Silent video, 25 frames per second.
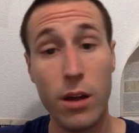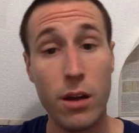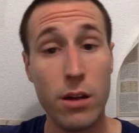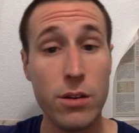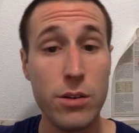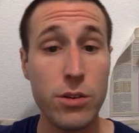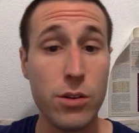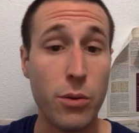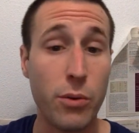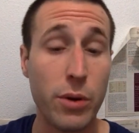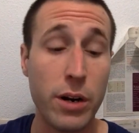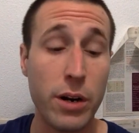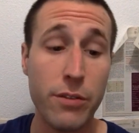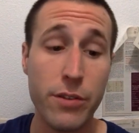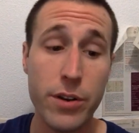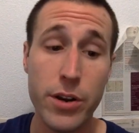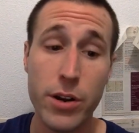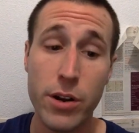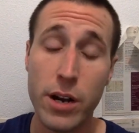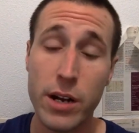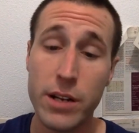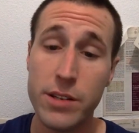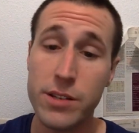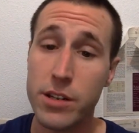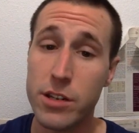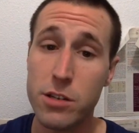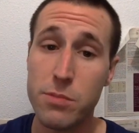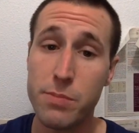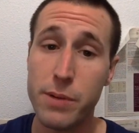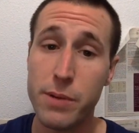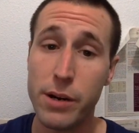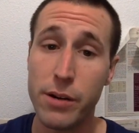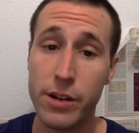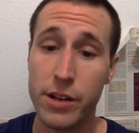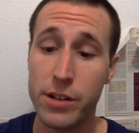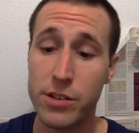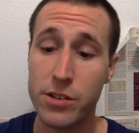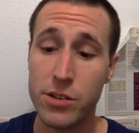So whatever your guys'
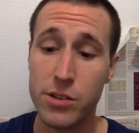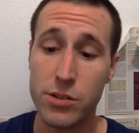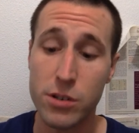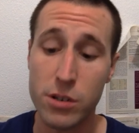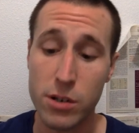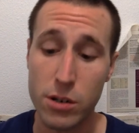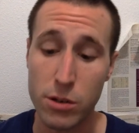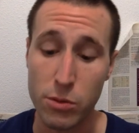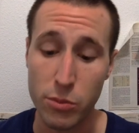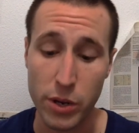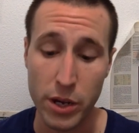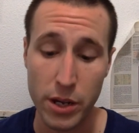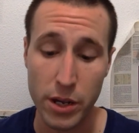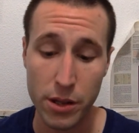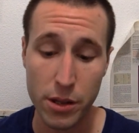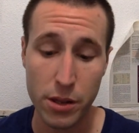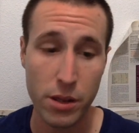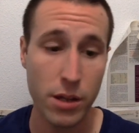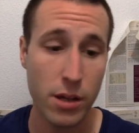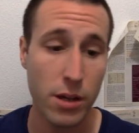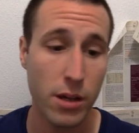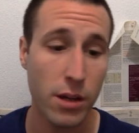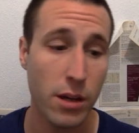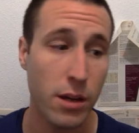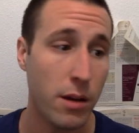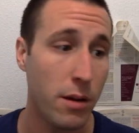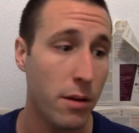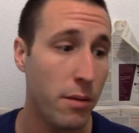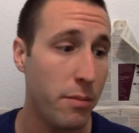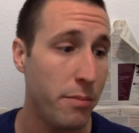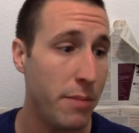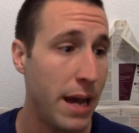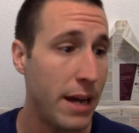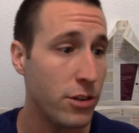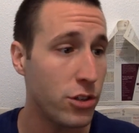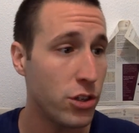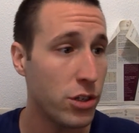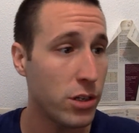experiences are with
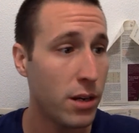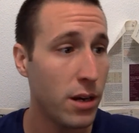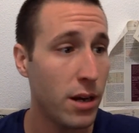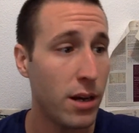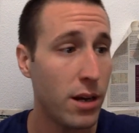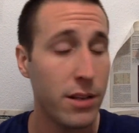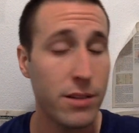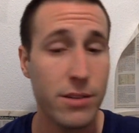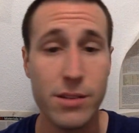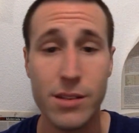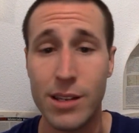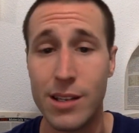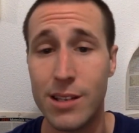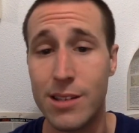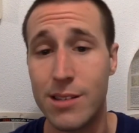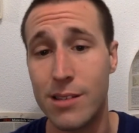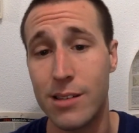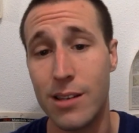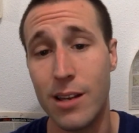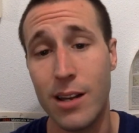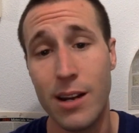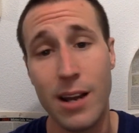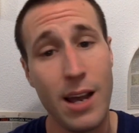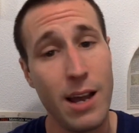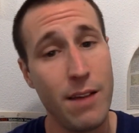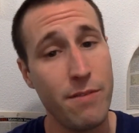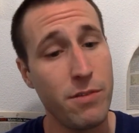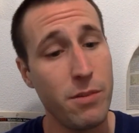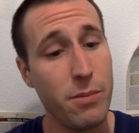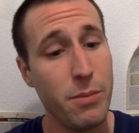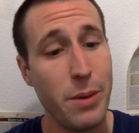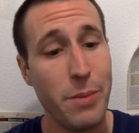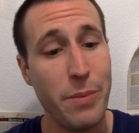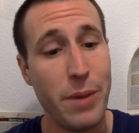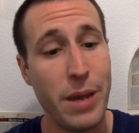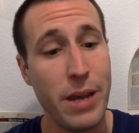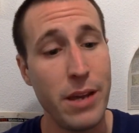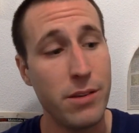badger knots, it's going to have to
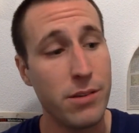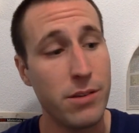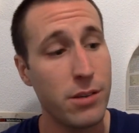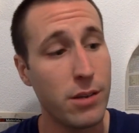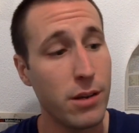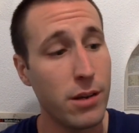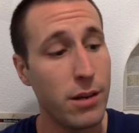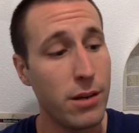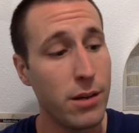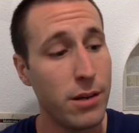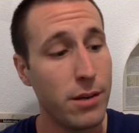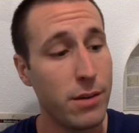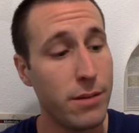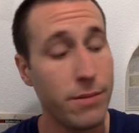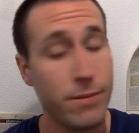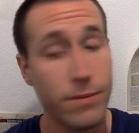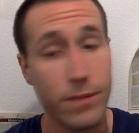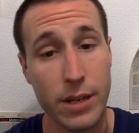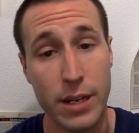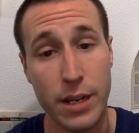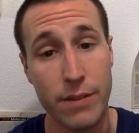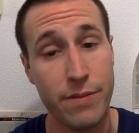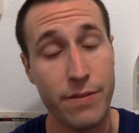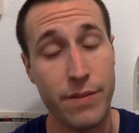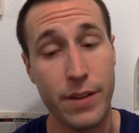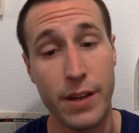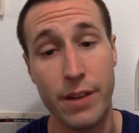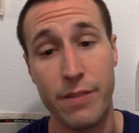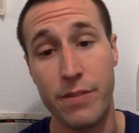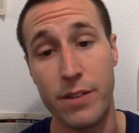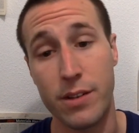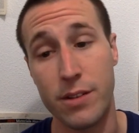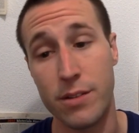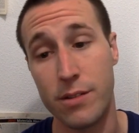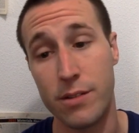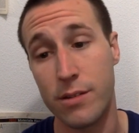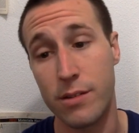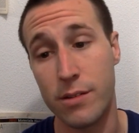be based on if
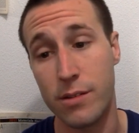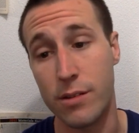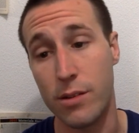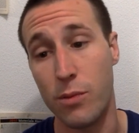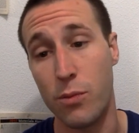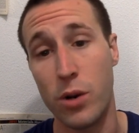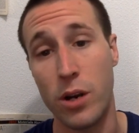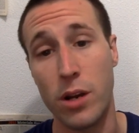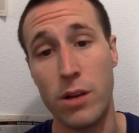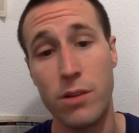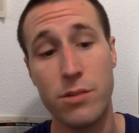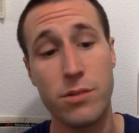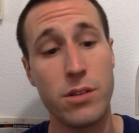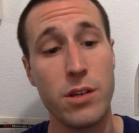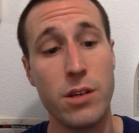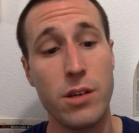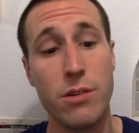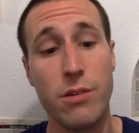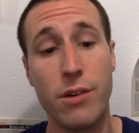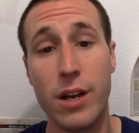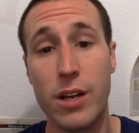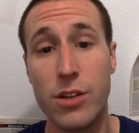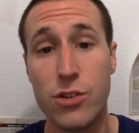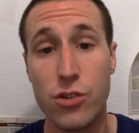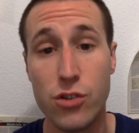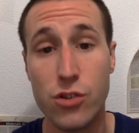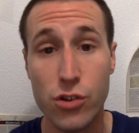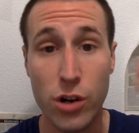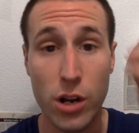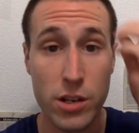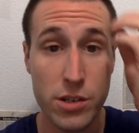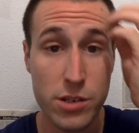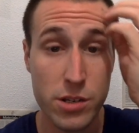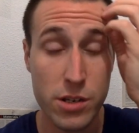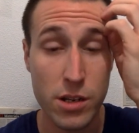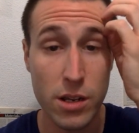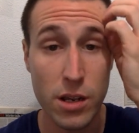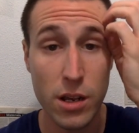it's someone else that you guys
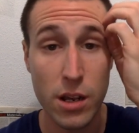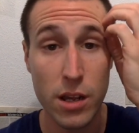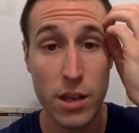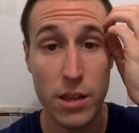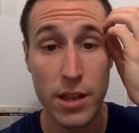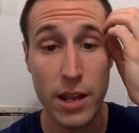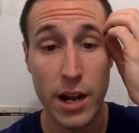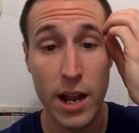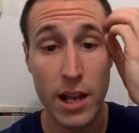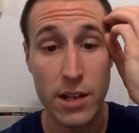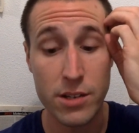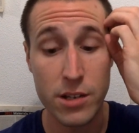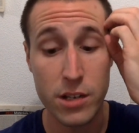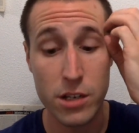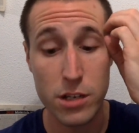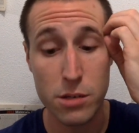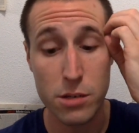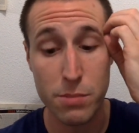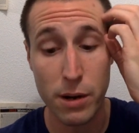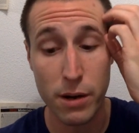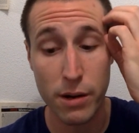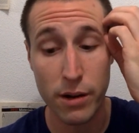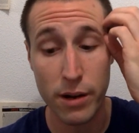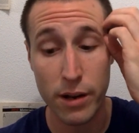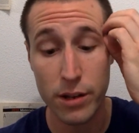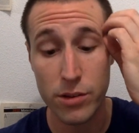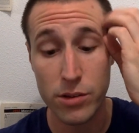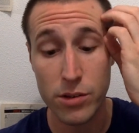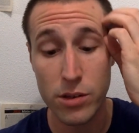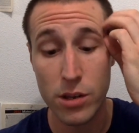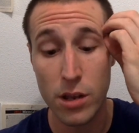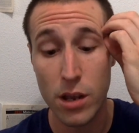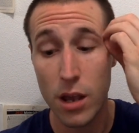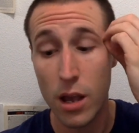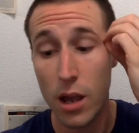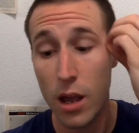trust that has experience.